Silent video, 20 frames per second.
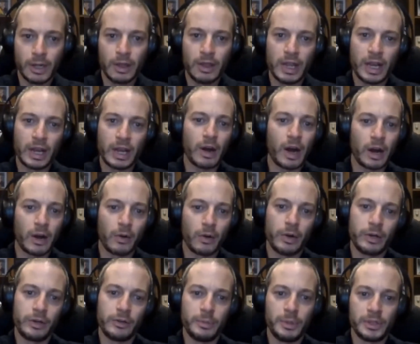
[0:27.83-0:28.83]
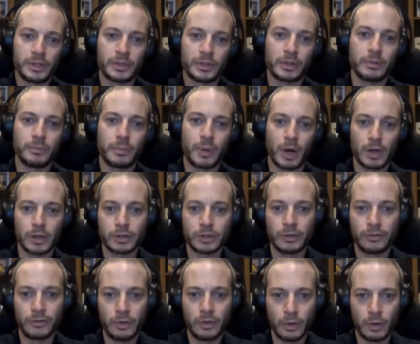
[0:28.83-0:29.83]
There are going to be certain
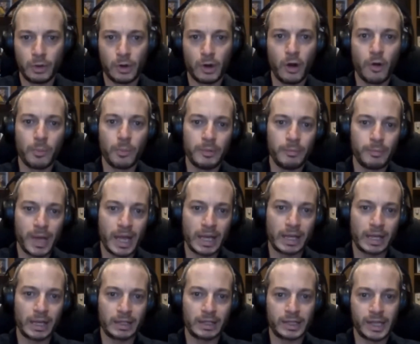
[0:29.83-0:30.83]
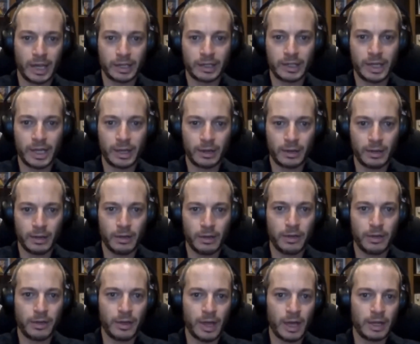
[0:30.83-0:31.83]
parts of your open banking tech stack
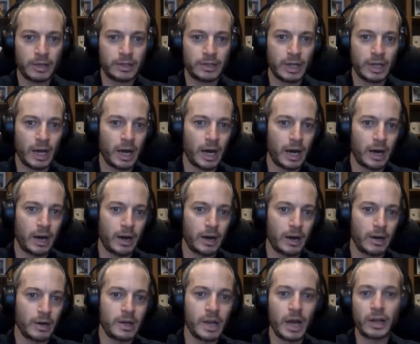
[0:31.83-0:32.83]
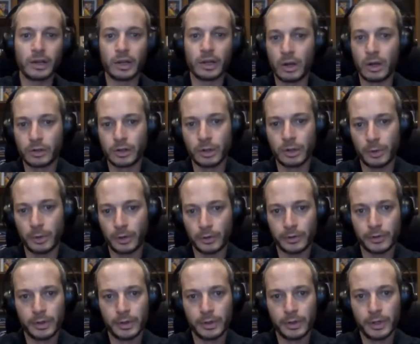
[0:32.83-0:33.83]
that are
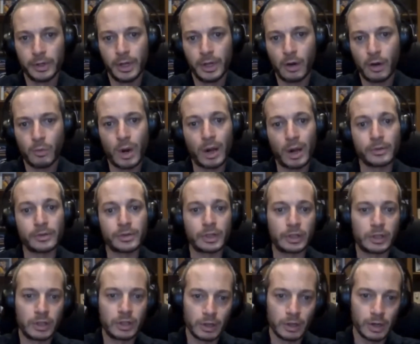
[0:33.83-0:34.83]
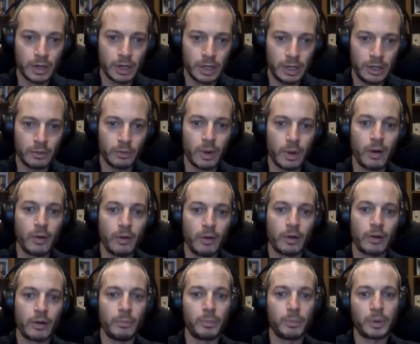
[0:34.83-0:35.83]
non-negotiables around security,
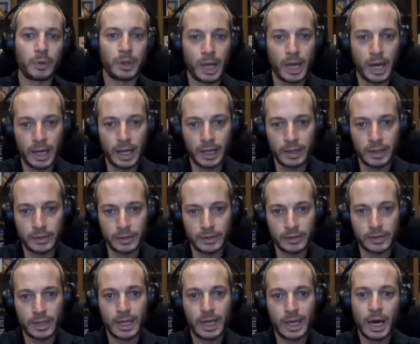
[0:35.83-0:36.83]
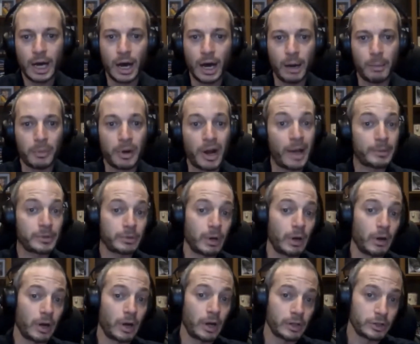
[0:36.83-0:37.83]
around compliance, perhaps
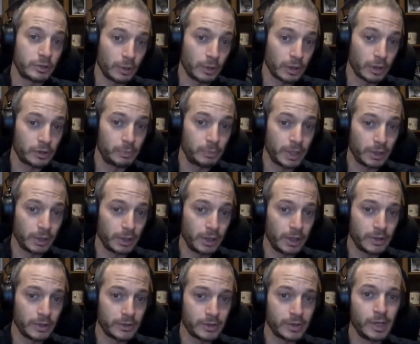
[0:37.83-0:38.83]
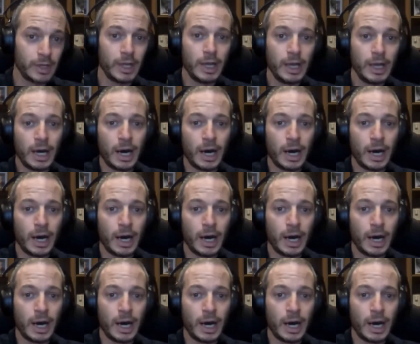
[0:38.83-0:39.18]
around customer experience.